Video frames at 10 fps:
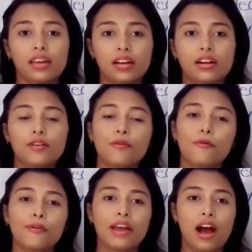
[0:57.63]

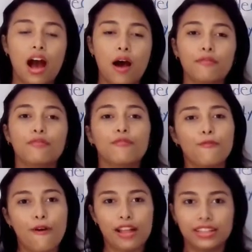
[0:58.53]
Here we
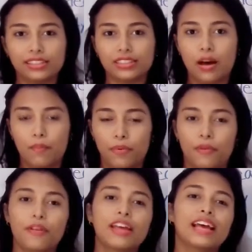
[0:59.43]
have one
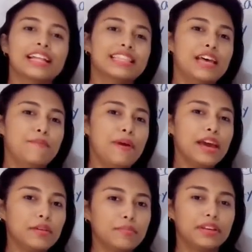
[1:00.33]
example. The
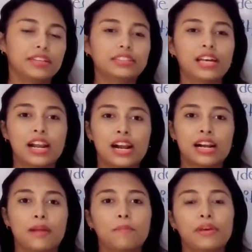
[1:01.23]
babies
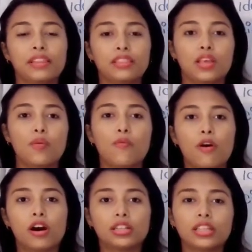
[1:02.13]
repeat the
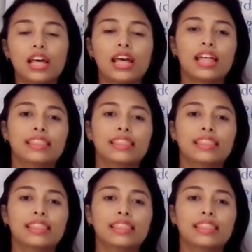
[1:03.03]
words